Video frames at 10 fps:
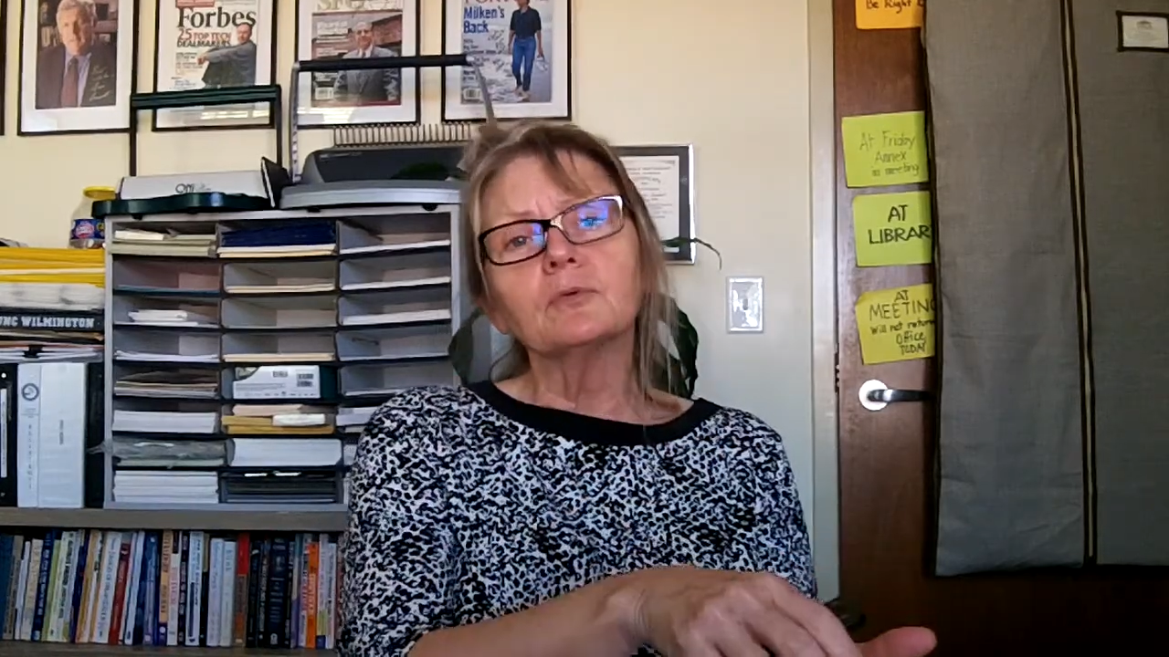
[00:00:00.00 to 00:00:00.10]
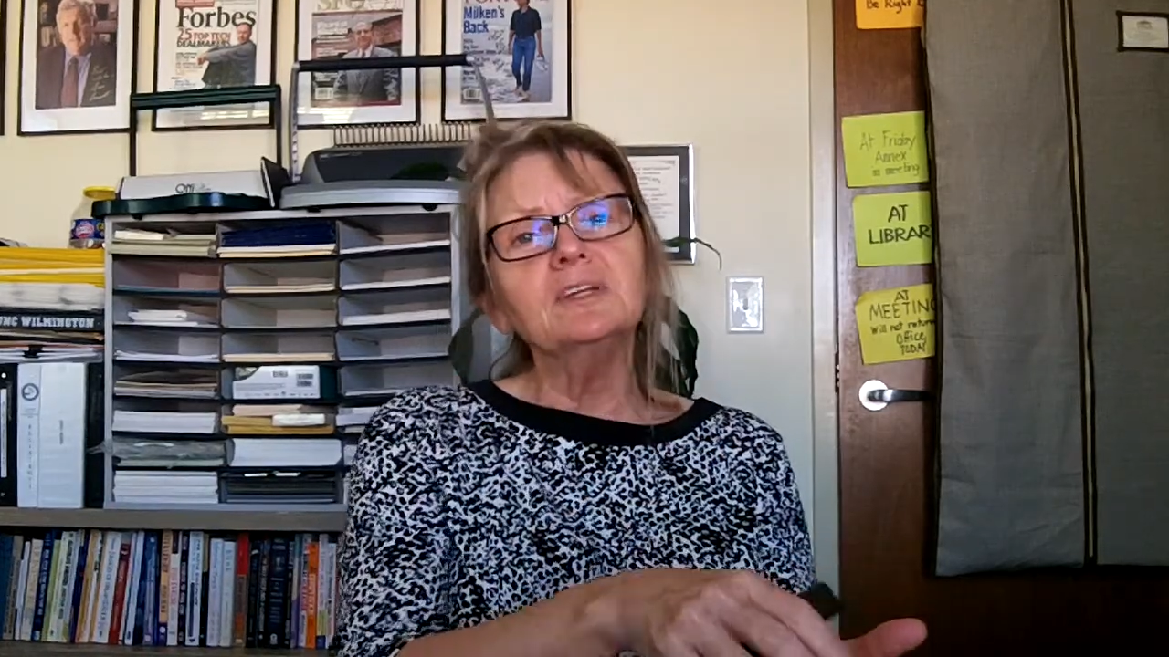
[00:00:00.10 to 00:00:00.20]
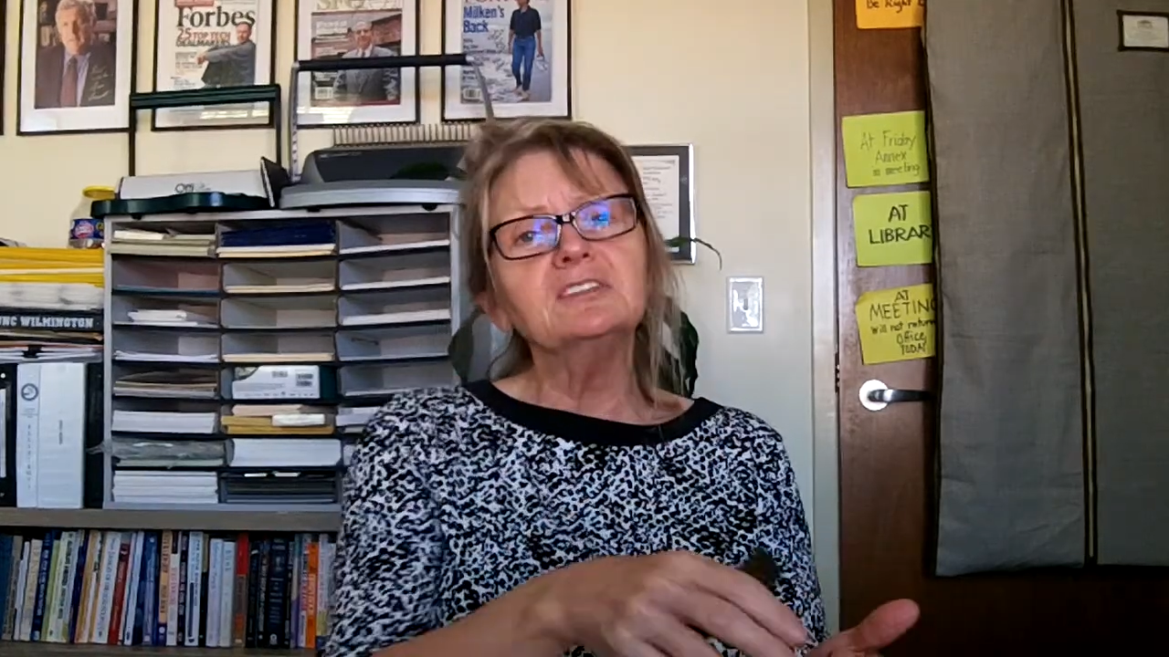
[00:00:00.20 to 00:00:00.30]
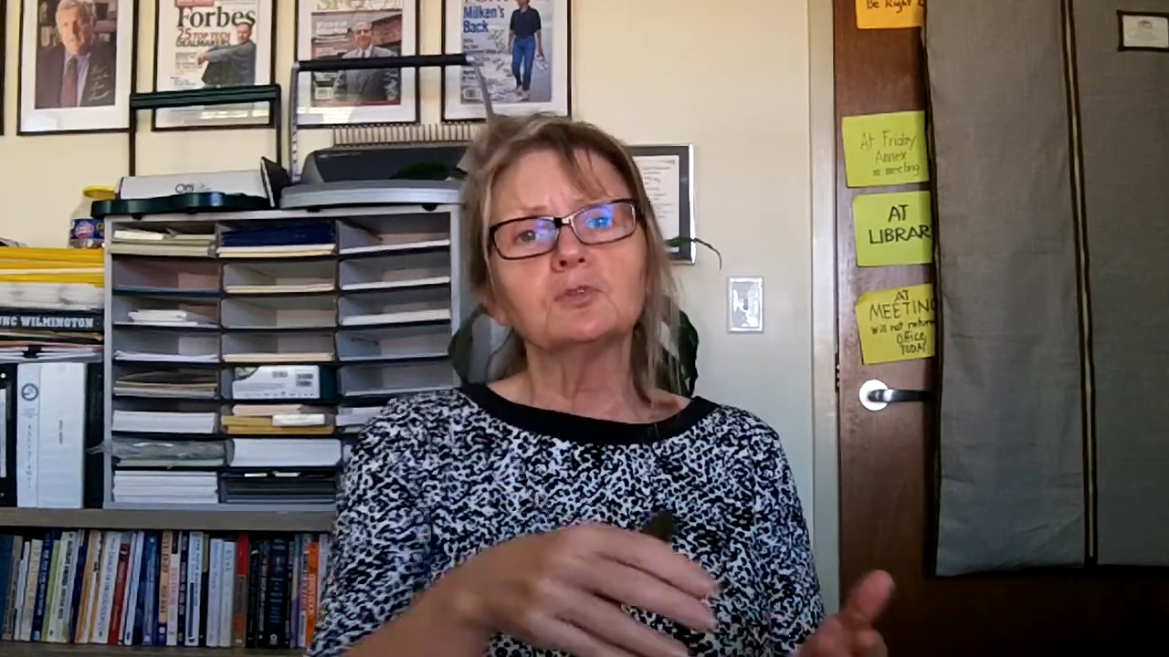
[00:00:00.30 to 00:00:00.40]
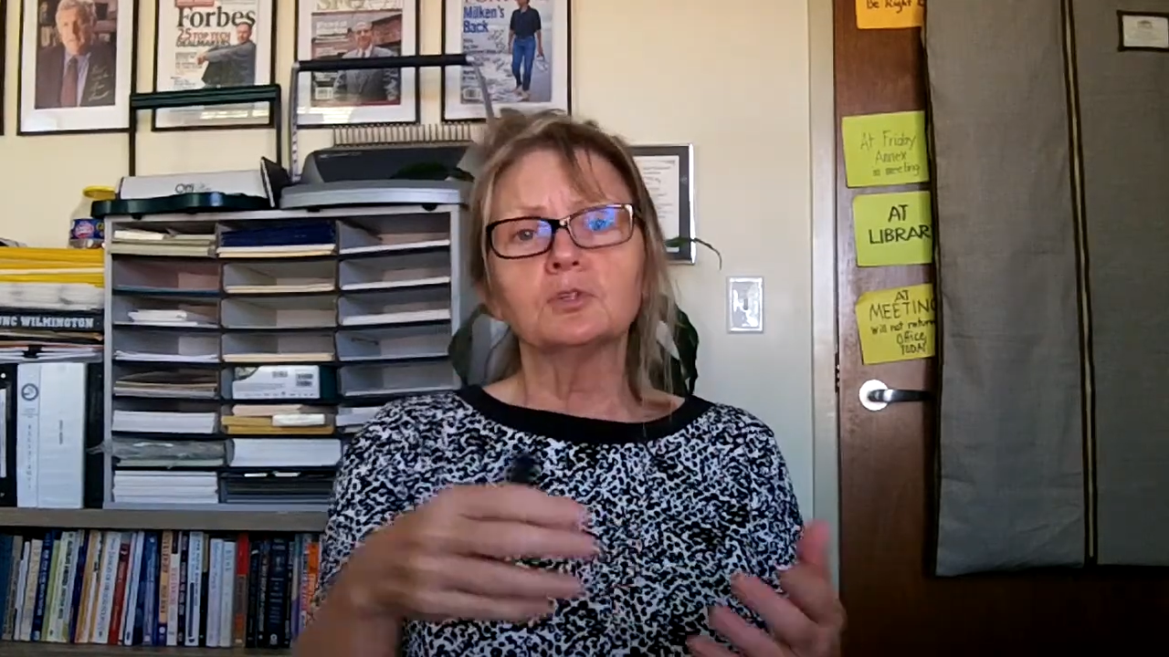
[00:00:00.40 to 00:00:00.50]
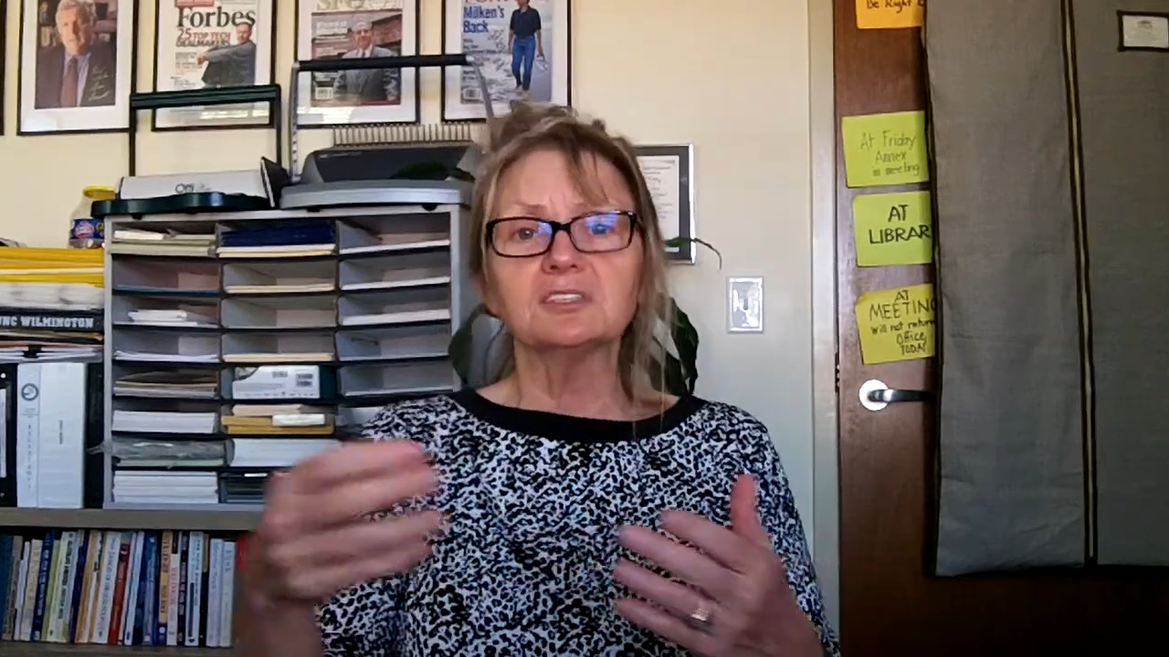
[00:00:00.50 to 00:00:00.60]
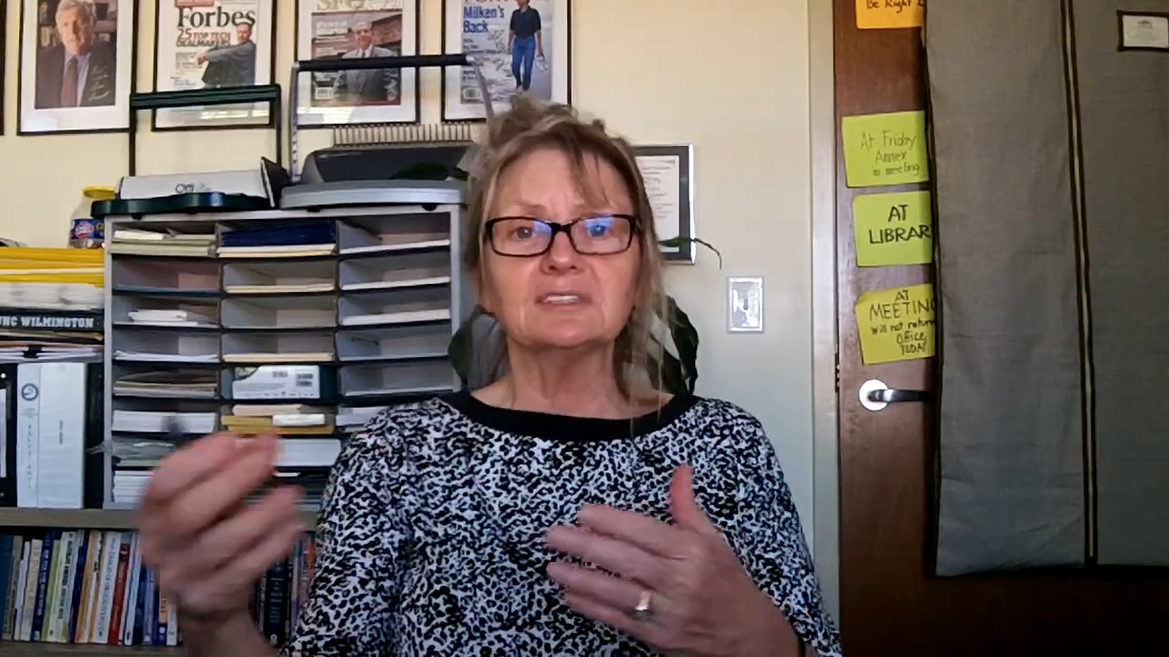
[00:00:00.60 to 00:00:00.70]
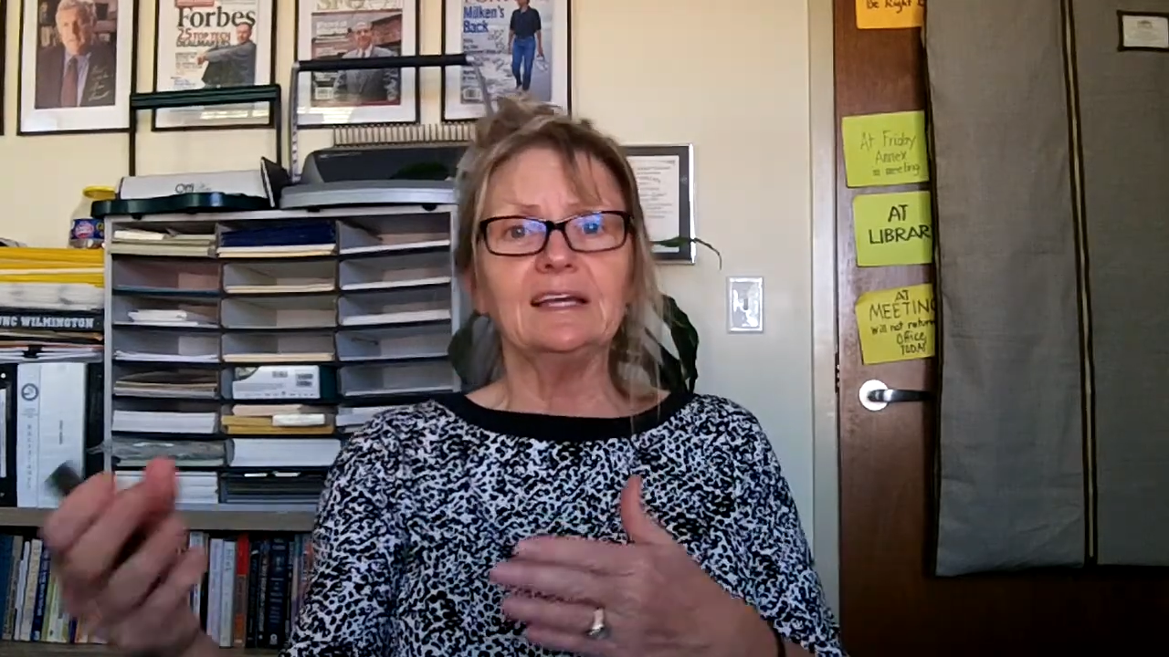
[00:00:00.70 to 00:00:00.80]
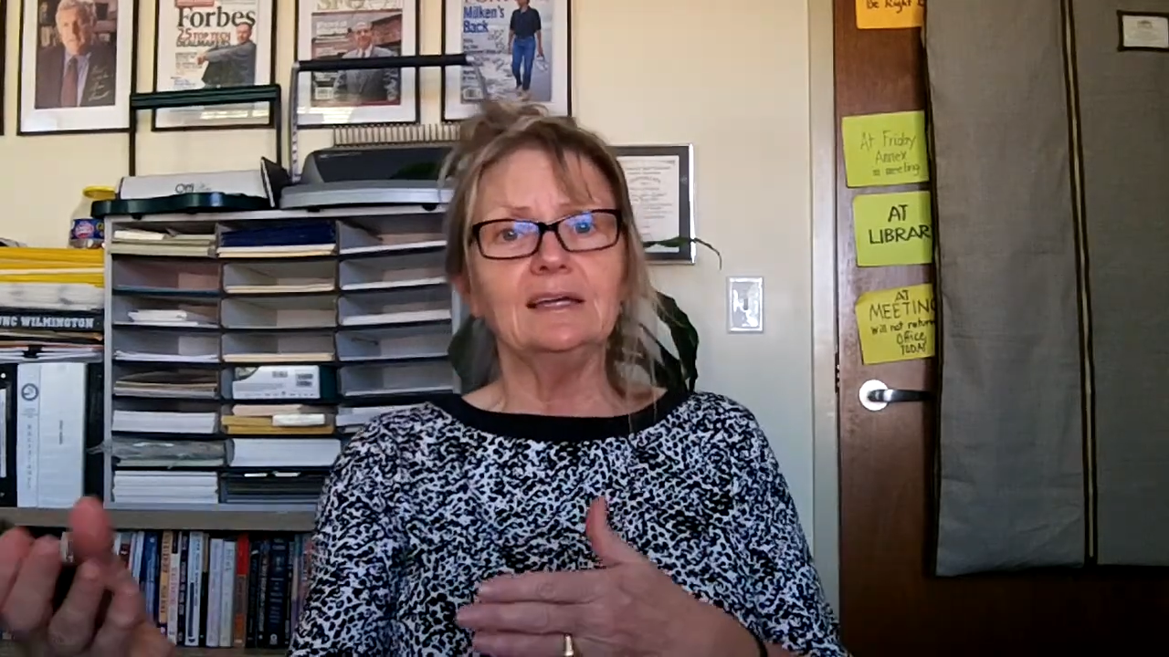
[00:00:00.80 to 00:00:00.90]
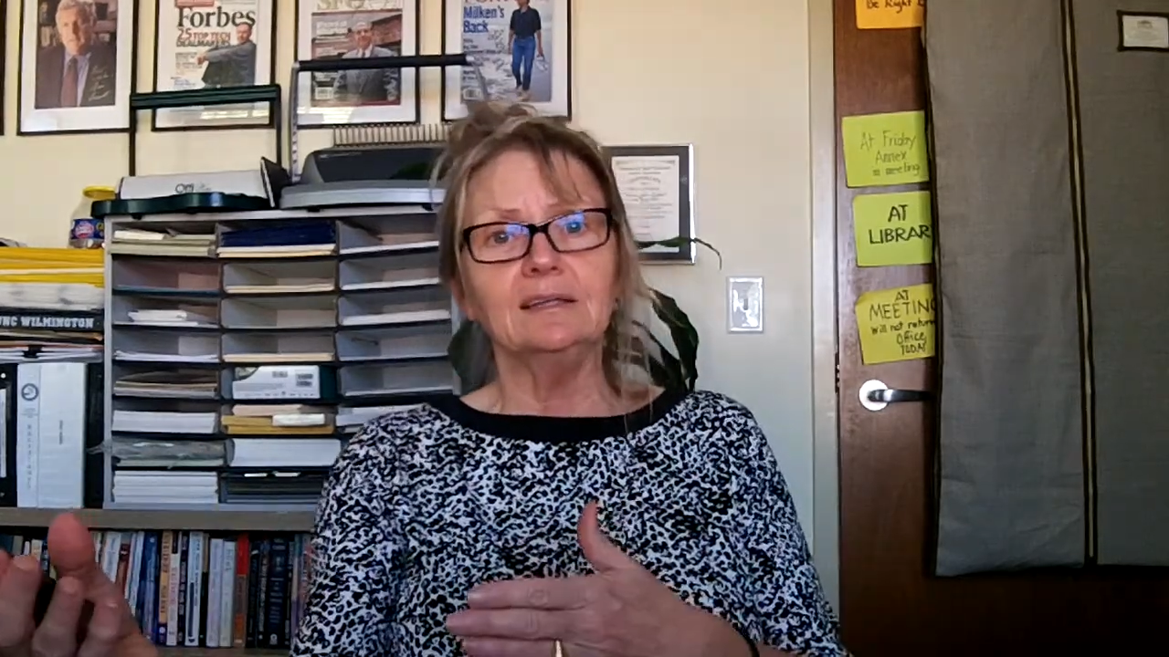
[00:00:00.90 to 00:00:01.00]

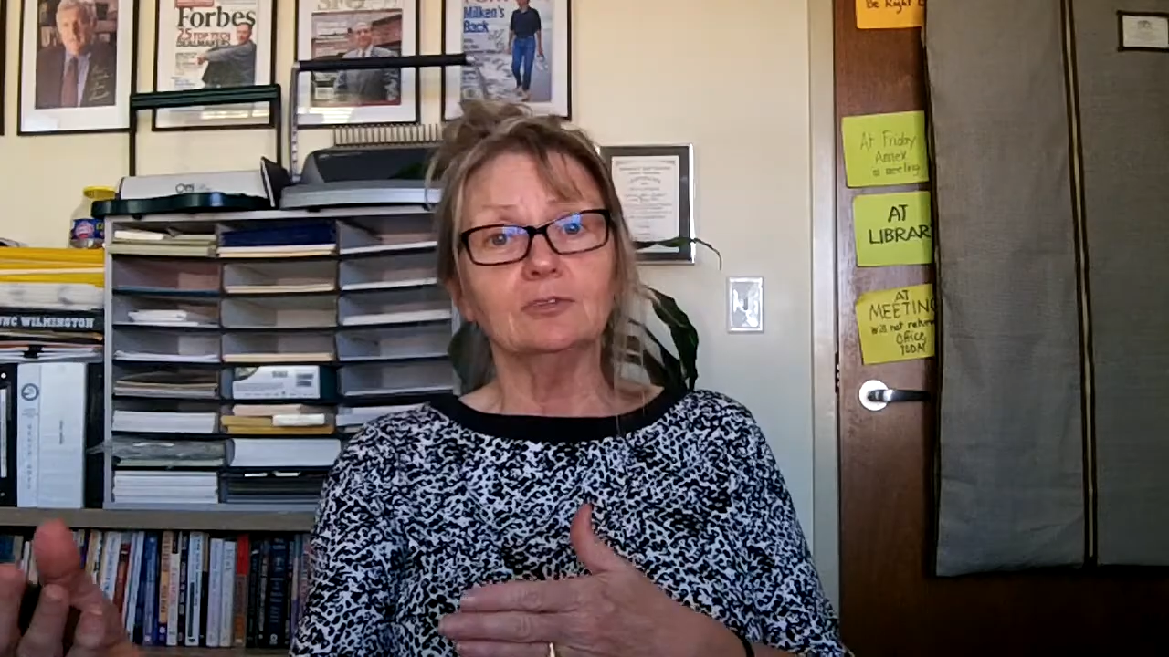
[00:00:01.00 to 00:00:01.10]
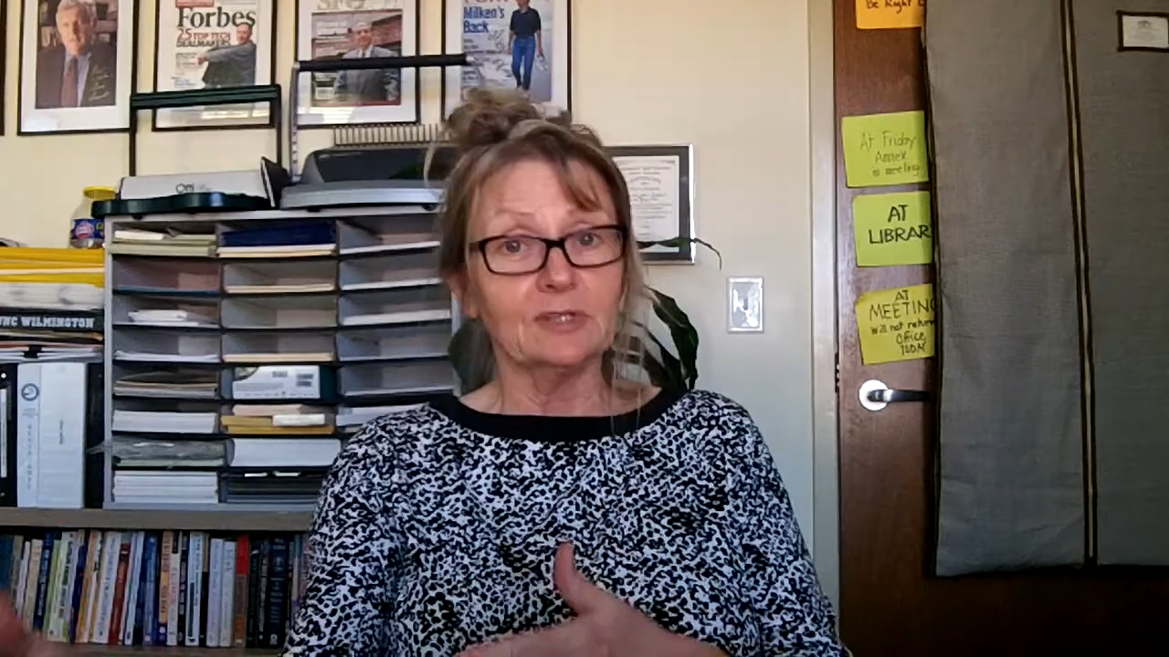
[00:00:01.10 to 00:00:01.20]
resource and